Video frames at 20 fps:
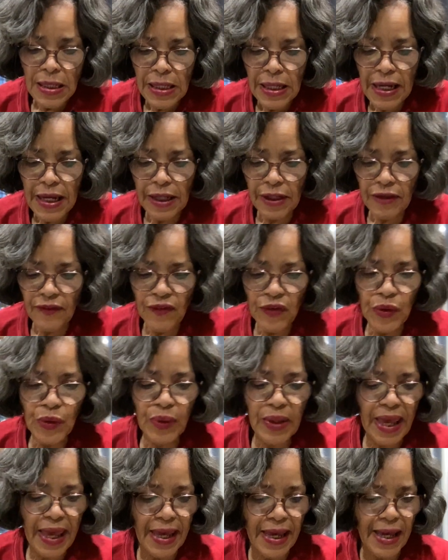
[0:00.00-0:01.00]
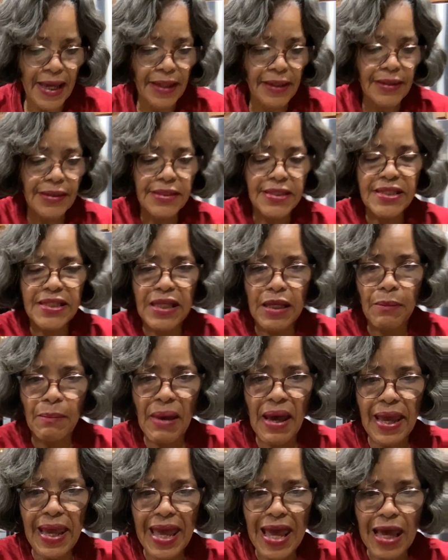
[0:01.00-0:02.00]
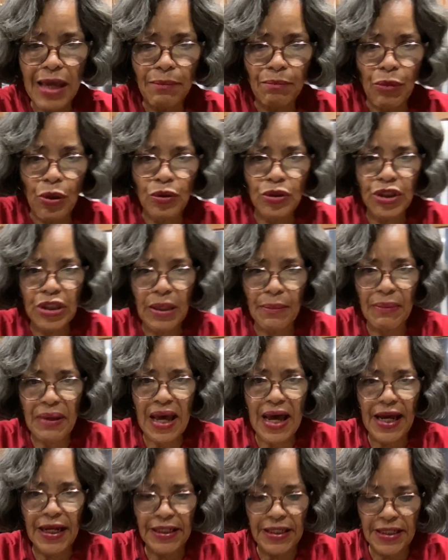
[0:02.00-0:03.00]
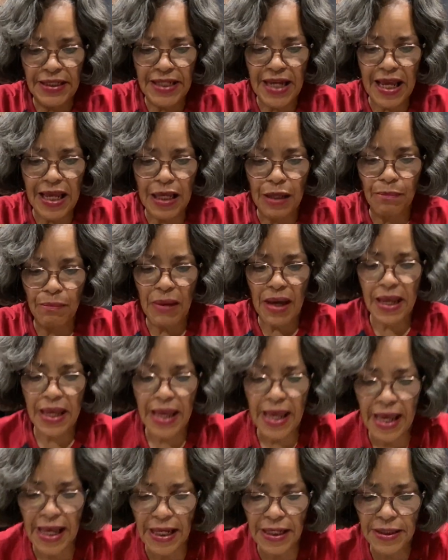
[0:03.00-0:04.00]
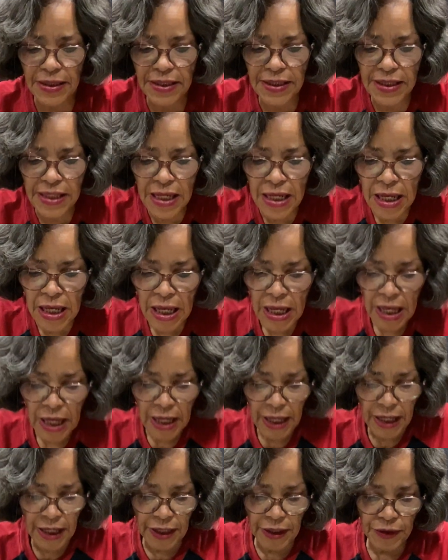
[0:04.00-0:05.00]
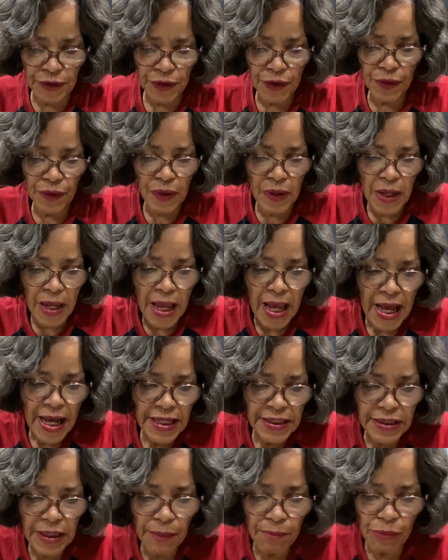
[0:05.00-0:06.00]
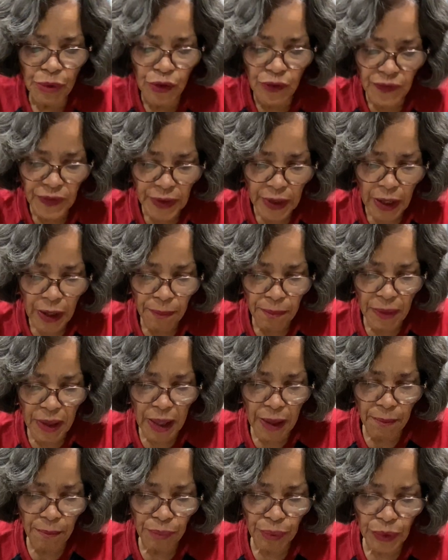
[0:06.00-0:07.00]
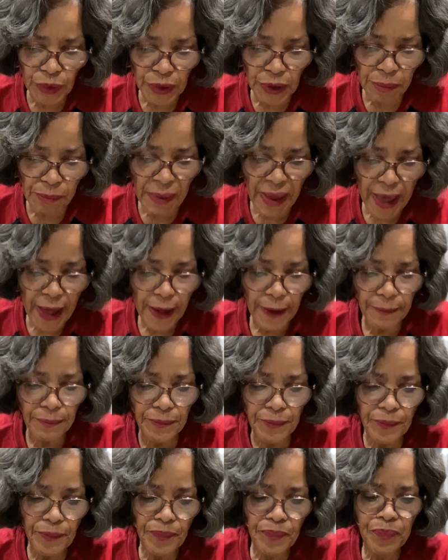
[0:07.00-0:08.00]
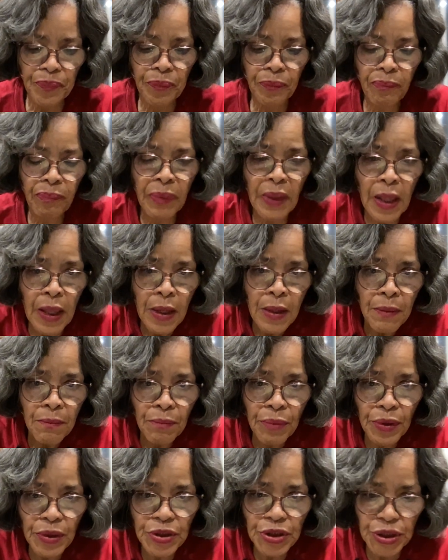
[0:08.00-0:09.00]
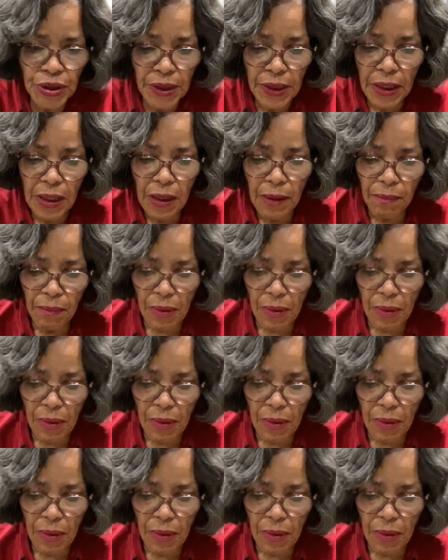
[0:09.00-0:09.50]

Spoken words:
And if you can't see my hand motion, I'm kind of taking my hands under as I move it up and pull it back. Push it up,